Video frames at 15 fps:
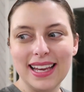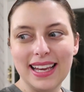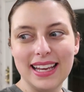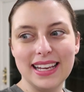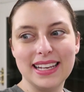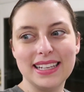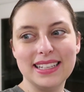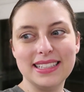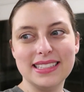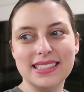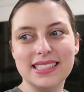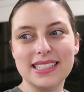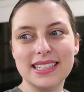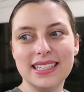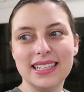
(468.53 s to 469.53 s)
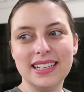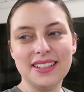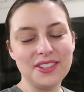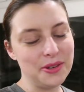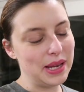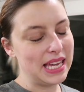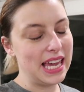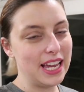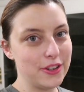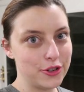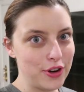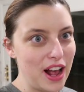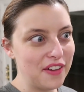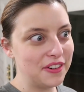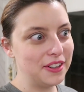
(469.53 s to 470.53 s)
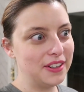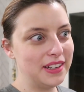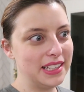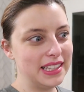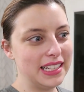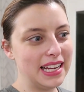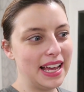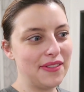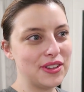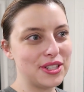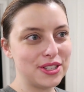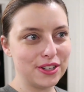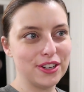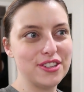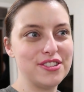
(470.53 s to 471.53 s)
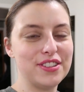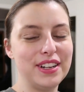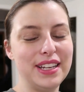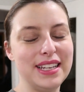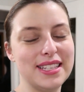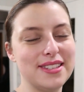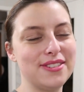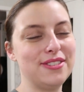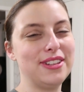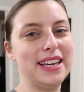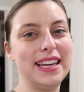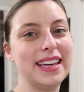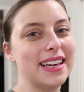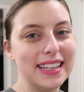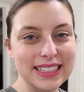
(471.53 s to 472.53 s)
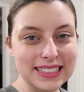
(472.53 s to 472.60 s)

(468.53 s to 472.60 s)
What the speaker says: and so I can't travel, and then I have a surgery, so like,